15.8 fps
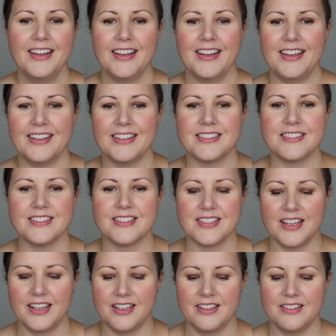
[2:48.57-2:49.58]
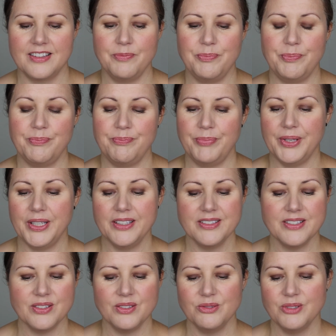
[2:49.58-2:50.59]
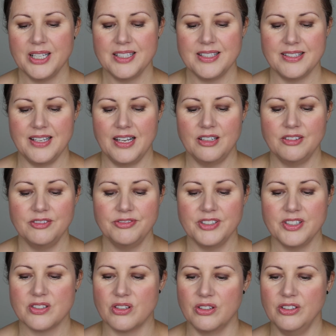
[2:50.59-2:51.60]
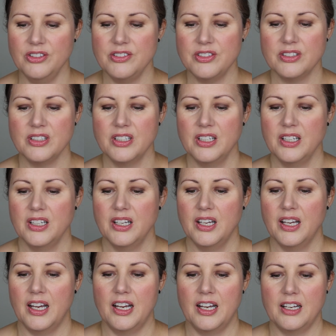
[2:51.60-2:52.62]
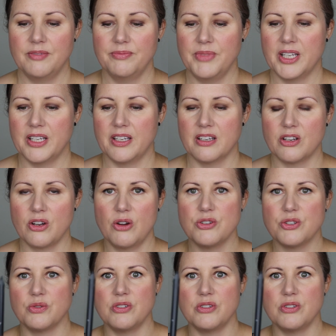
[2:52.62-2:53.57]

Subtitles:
and the pencil itself is good. It can go to a